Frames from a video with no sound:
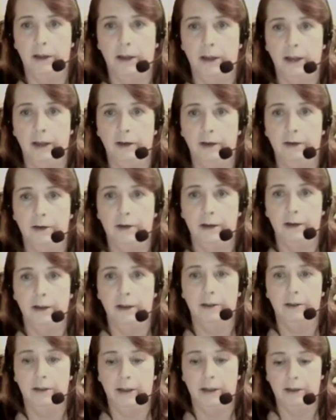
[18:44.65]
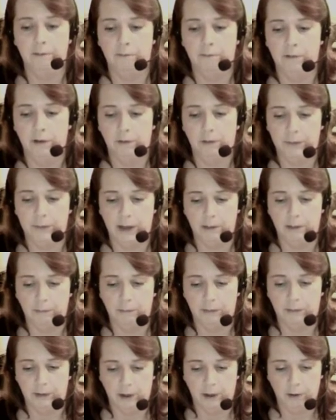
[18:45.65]
and they will be
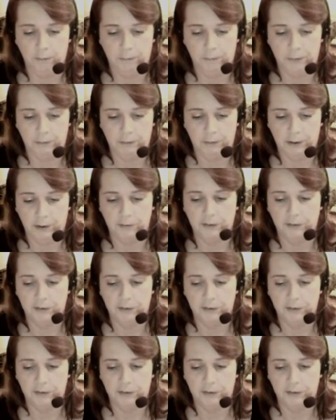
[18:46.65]
able to help you with those.